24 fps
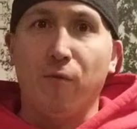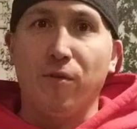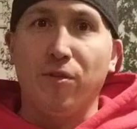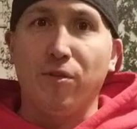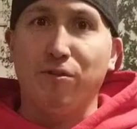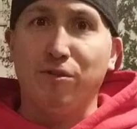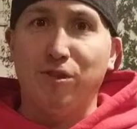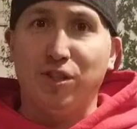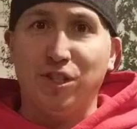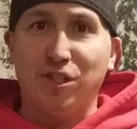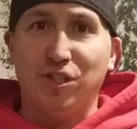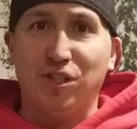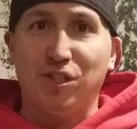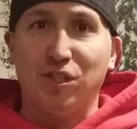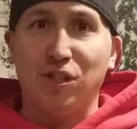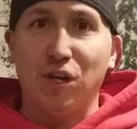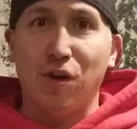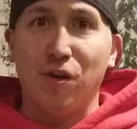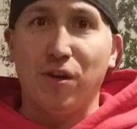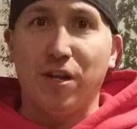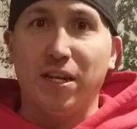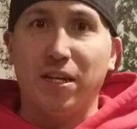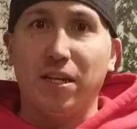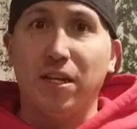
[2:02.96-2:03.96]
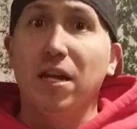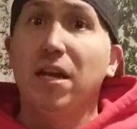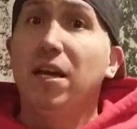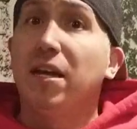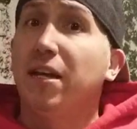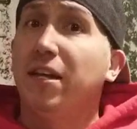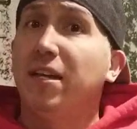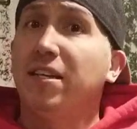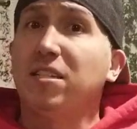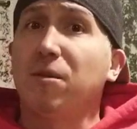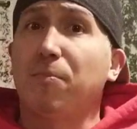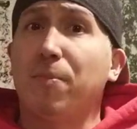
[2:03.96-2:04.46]
when they're just starting
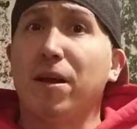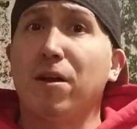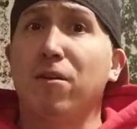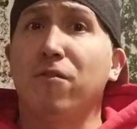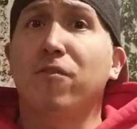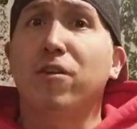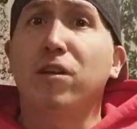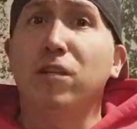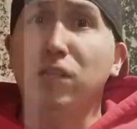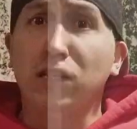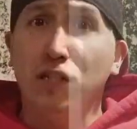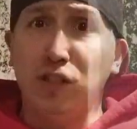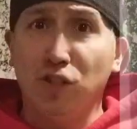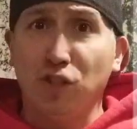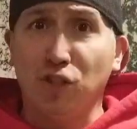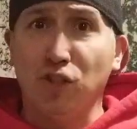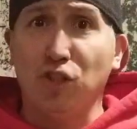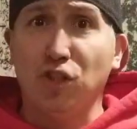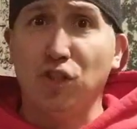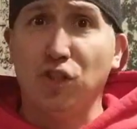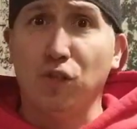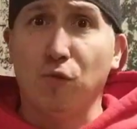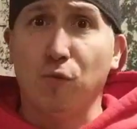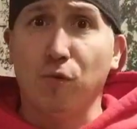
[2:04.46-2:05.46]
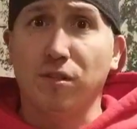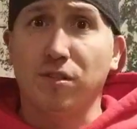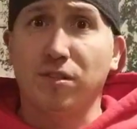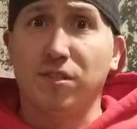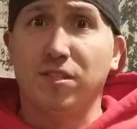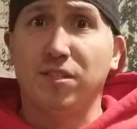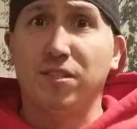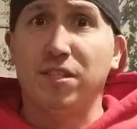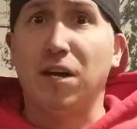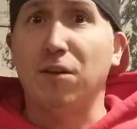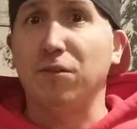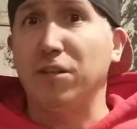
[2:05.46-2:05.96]
is a pair of collision
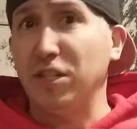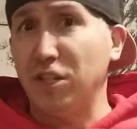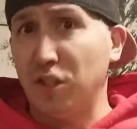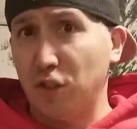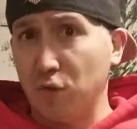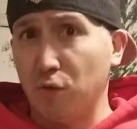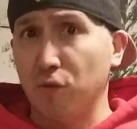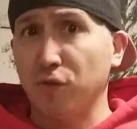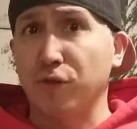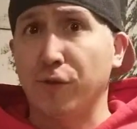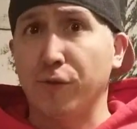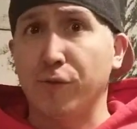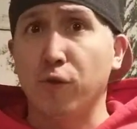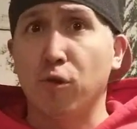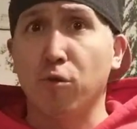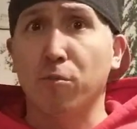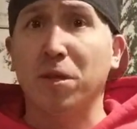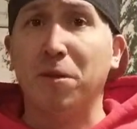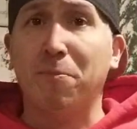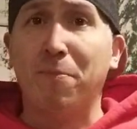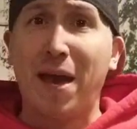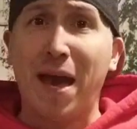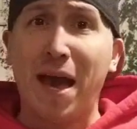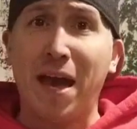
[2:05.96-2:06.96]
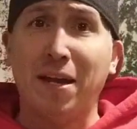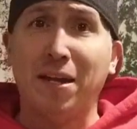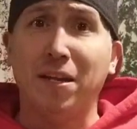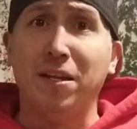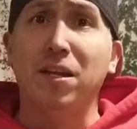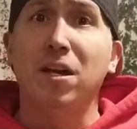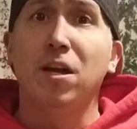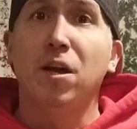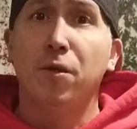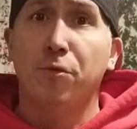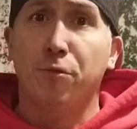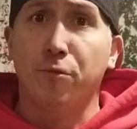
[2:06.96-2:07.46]
shorts. Now, these shorts are normally padded
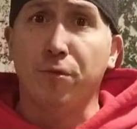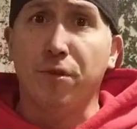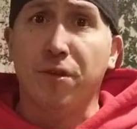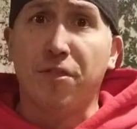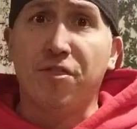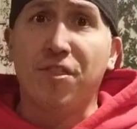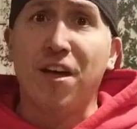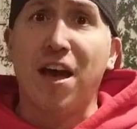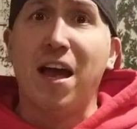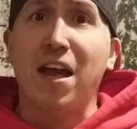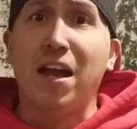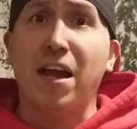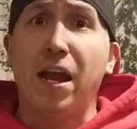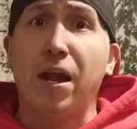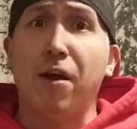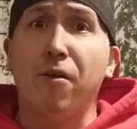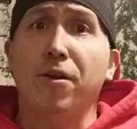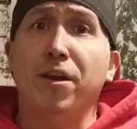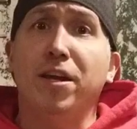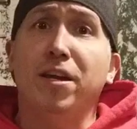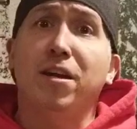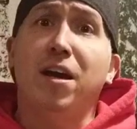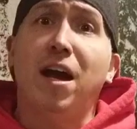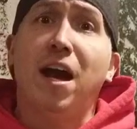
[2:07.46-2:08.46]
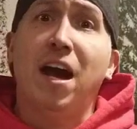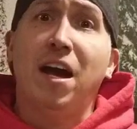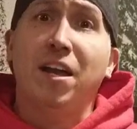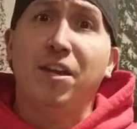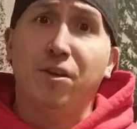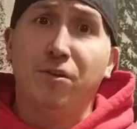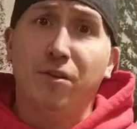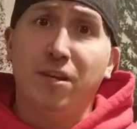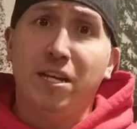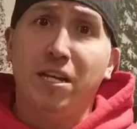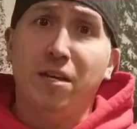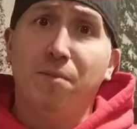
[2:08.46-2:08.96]
through the thigh area, on
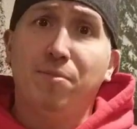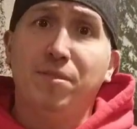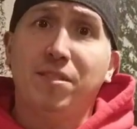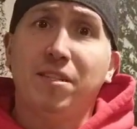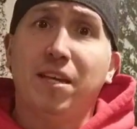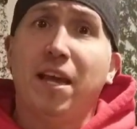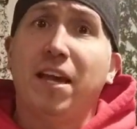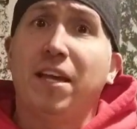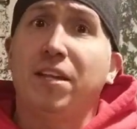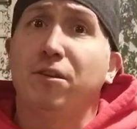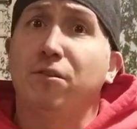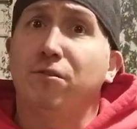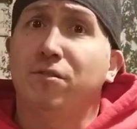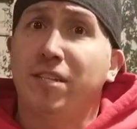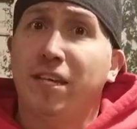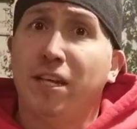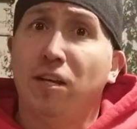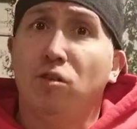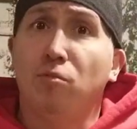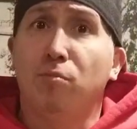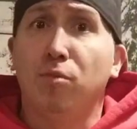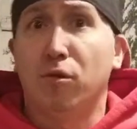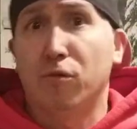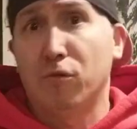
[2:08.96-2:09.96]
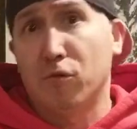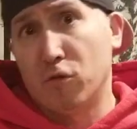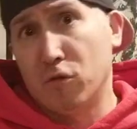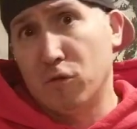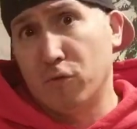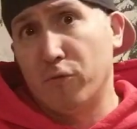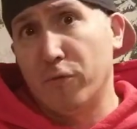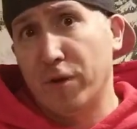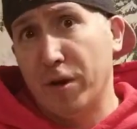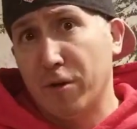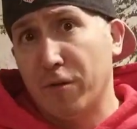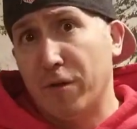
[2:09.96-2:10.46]
your hips, and your tailbone or
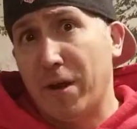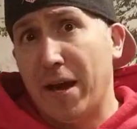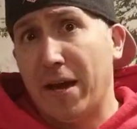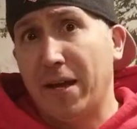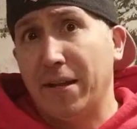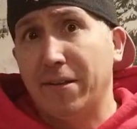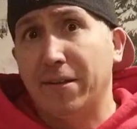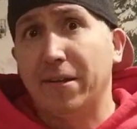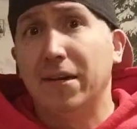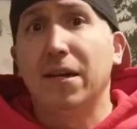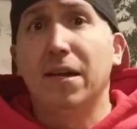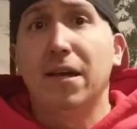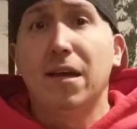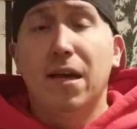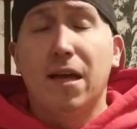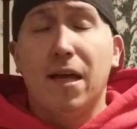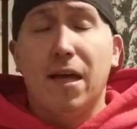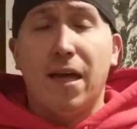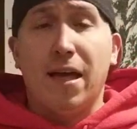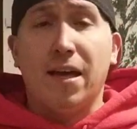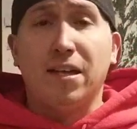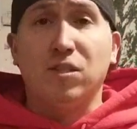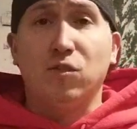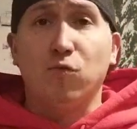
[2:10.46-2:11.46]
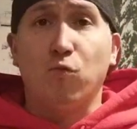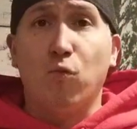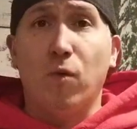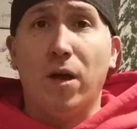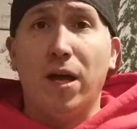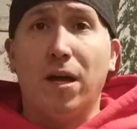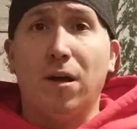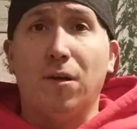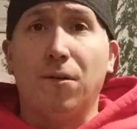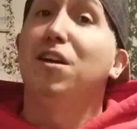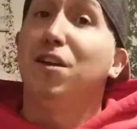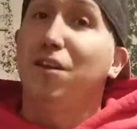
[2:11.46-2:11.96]
rear end as
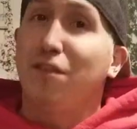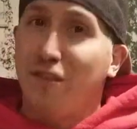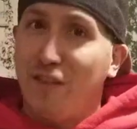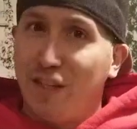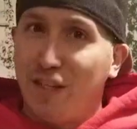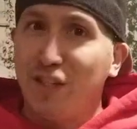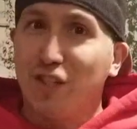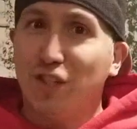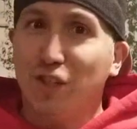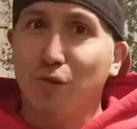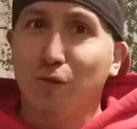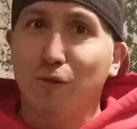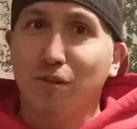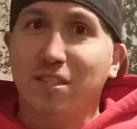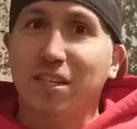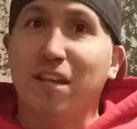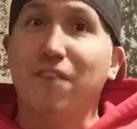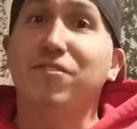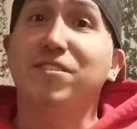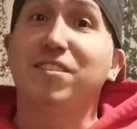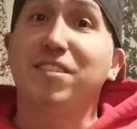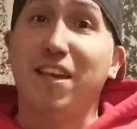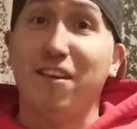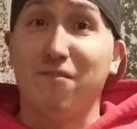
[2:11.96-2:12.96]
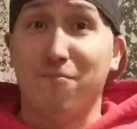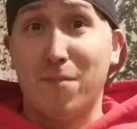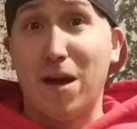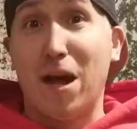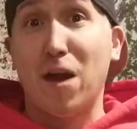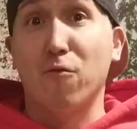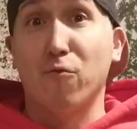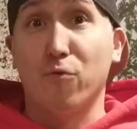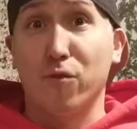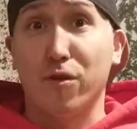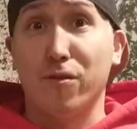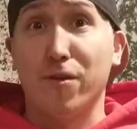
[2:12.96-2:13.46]
well. These shorts have saved my
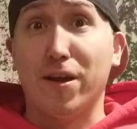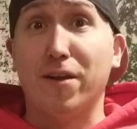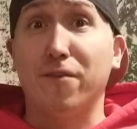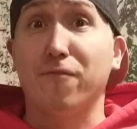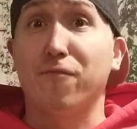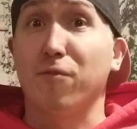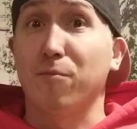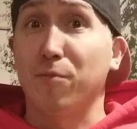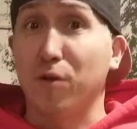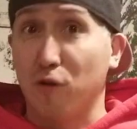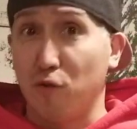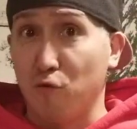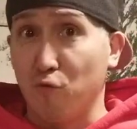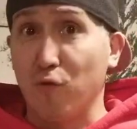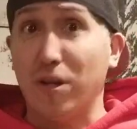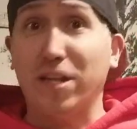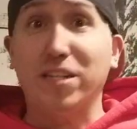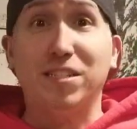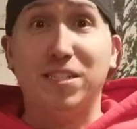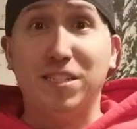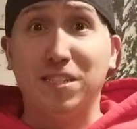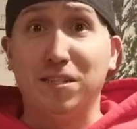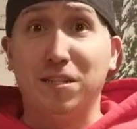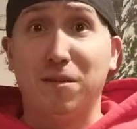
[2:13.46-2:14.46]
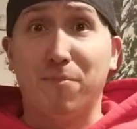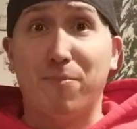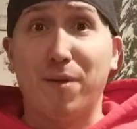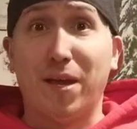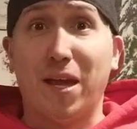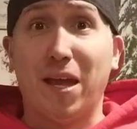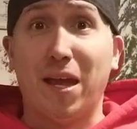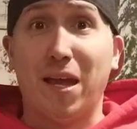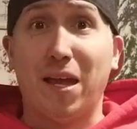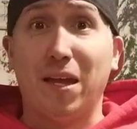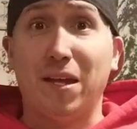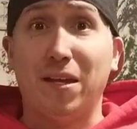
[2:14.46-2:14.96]
rear end from a great deal of
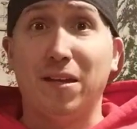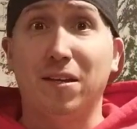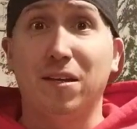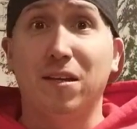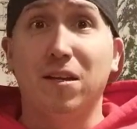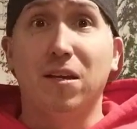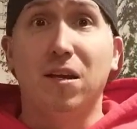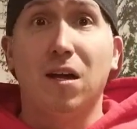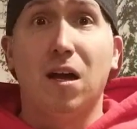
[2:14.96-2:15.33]
pain